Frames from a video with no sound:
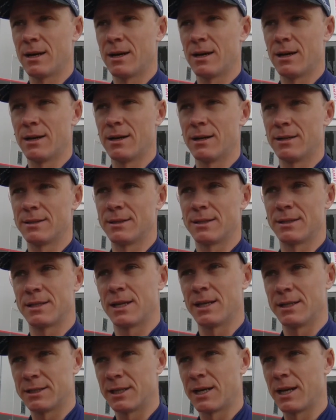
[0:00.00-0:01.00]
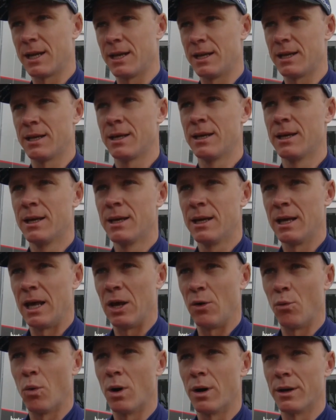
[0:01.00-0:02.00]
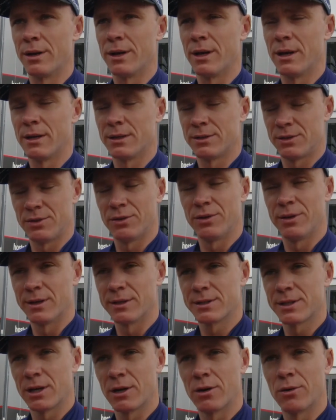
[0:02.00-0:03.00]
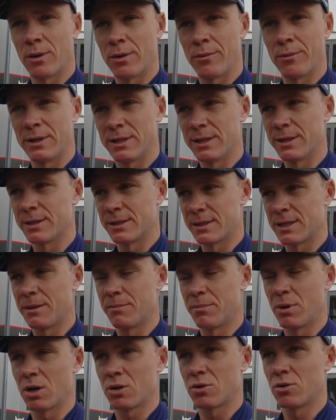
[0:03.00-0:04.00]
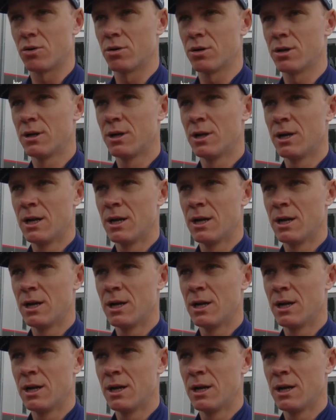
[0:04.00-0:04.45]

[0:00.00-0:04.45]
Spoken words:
It's a stage that he won 2 years ago when we did the same parkour.